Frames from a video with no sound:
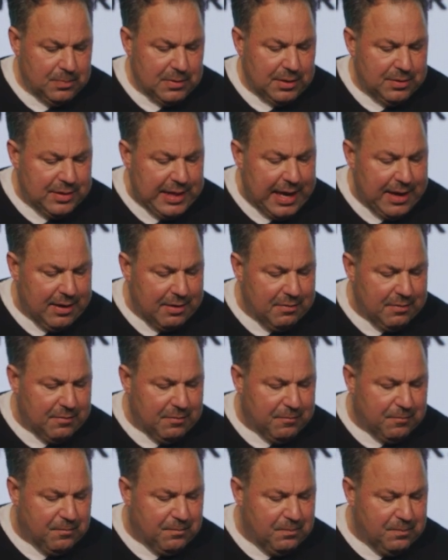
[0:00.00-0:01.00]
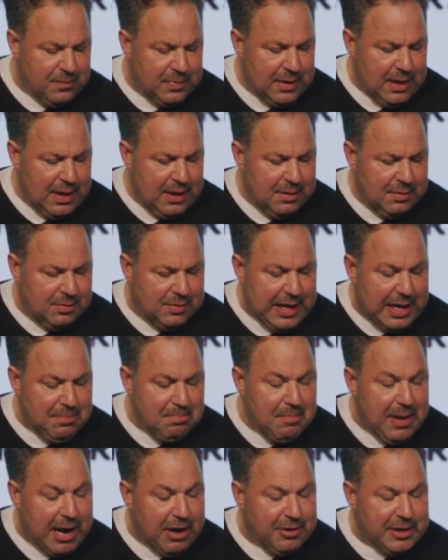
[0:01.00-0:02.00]
That, then
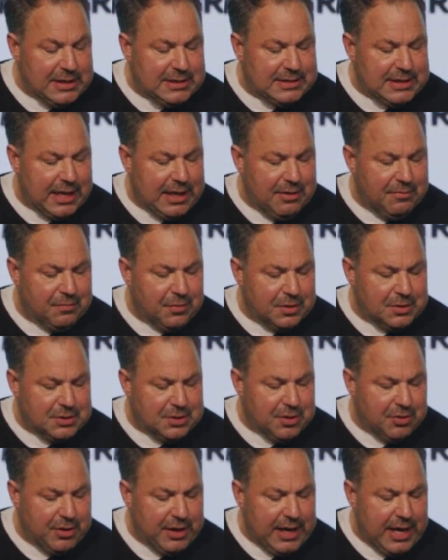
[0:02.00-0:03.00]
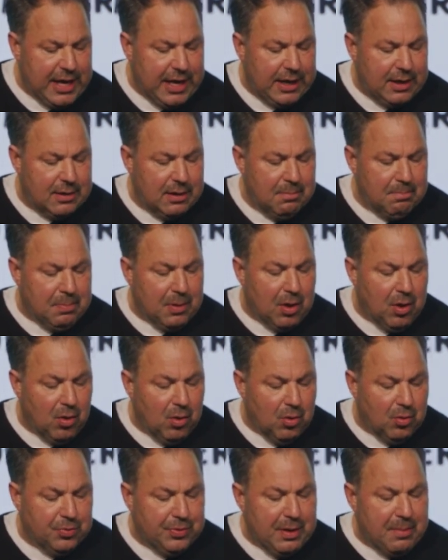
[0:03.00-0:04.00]
Mary said in verse 38,
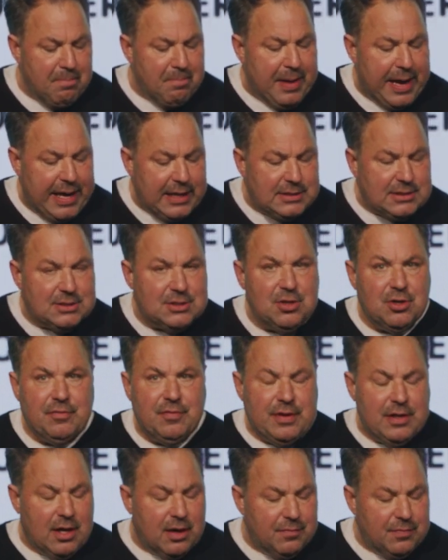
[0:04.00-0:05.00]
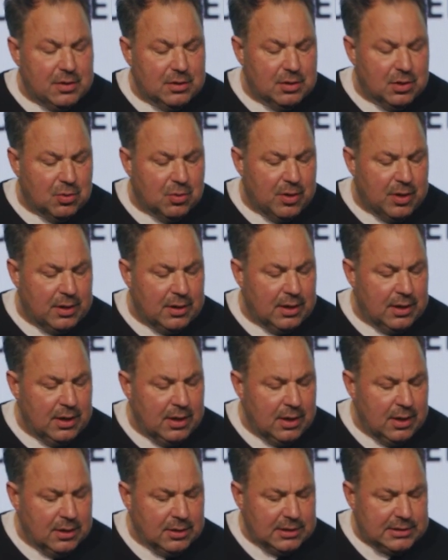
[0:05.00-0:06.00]
Behold, the maidservant of the Lord,
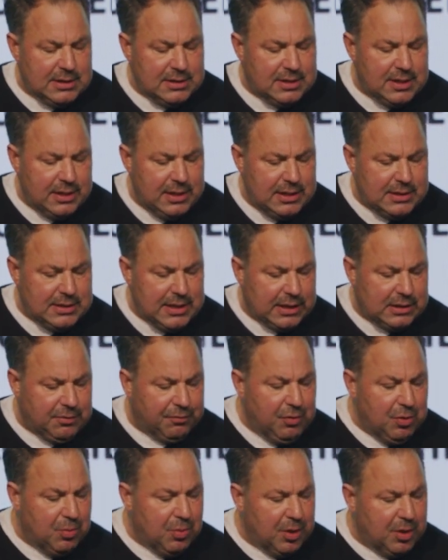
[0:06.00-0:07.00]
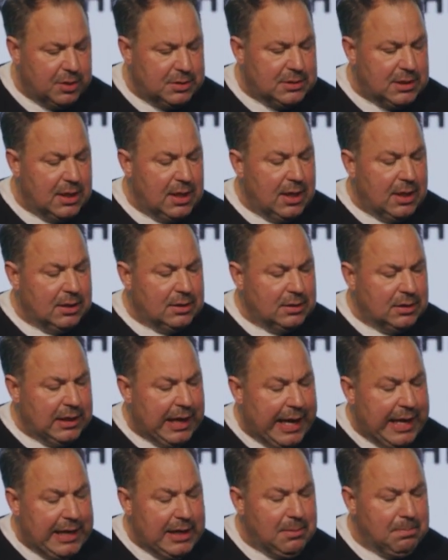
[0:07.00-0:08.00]
listen to these next few words
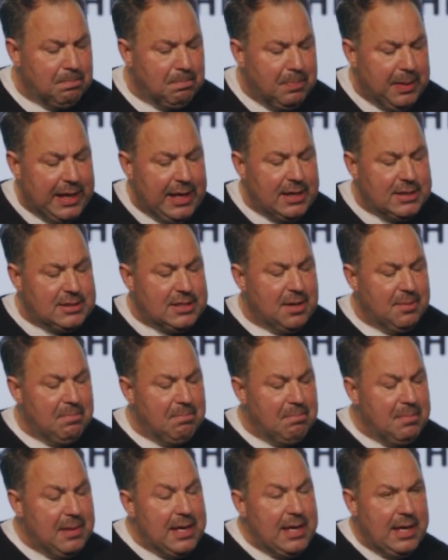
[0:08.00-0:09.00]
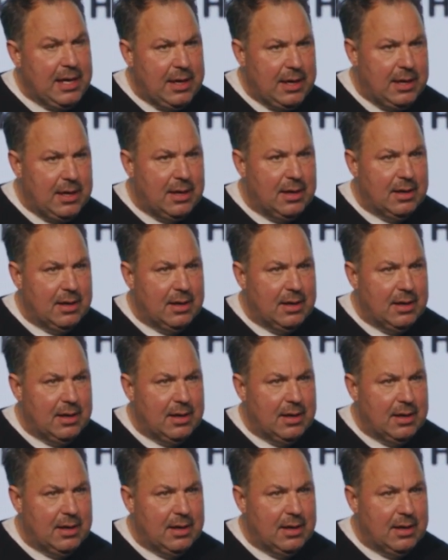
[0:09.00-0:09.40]
let it be to me